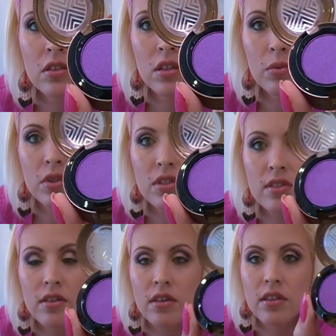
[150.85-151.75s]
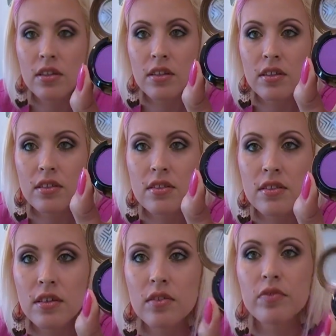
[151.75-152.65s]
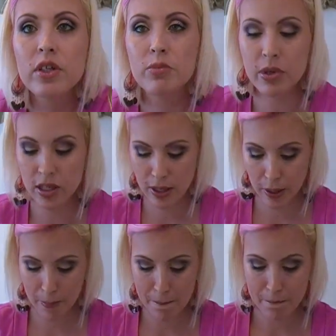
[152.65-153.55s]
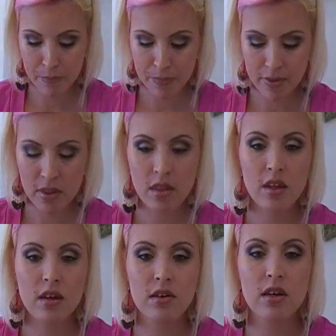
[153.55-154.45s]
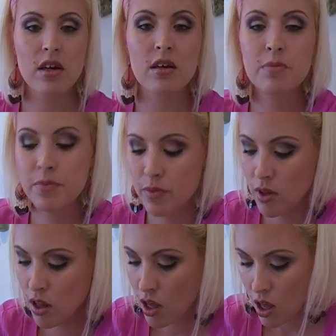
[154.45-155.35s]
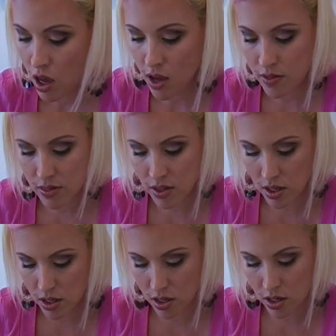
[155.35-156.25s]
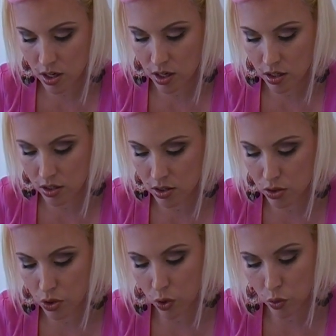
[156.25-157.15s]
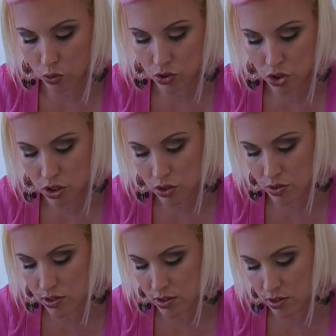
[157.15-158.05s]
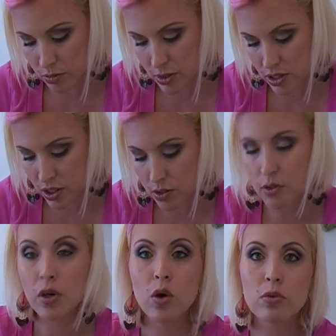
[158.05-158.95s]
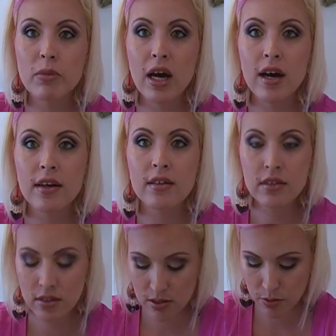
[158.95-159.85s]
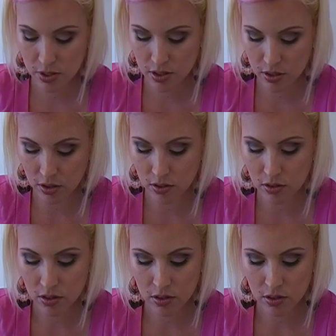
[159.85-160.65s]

Not once it's on the lid, so very pretty. Okay. And then I got the gold, and she used this on me too. Gold Mine. That's what it's called.